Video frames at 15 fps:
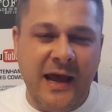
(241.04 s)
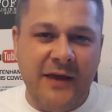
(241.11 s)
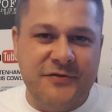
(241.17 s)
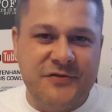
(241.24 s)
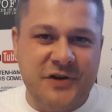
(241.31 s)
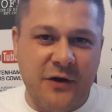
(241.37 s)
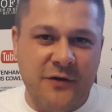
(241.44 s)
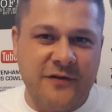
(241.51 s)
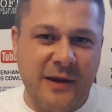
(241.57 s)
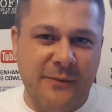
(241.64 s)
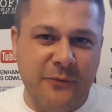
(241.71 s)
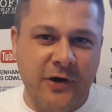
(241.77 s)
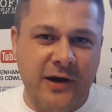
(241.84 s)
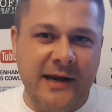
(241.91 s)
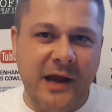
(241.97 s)
if Jose
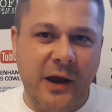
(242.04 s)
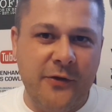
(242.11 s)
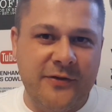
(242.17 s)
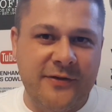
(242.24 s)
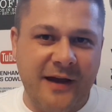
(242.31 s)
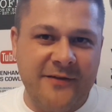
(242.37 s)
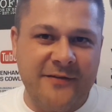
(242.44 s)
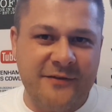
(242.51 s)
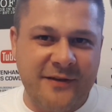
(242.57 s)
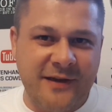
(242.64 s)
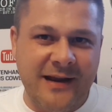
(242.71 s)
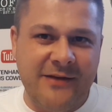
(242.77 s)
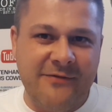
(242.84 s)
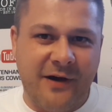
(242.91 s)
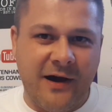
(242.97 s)
Mourinho doesn't
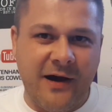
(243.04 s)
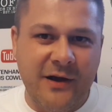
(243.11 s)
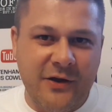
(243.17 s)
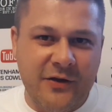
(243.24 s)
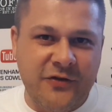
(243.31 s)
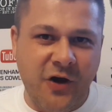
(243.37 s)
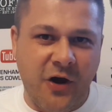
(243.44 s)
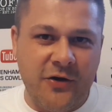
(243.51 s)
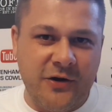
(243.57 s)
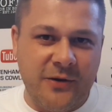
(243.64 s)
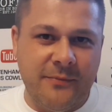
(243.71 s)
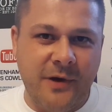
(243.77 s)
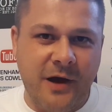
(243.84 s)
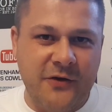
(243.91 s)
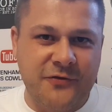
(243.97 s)
deliver
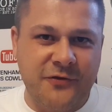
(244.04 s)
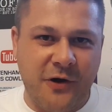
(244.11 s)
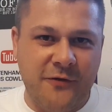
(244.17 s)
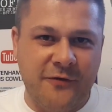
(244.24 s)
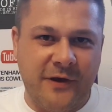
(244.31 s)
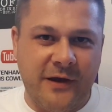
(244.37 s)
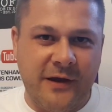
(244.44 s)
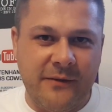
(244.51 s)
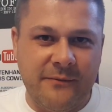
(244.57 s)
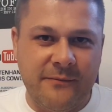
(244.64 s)
Tottenham a trophy?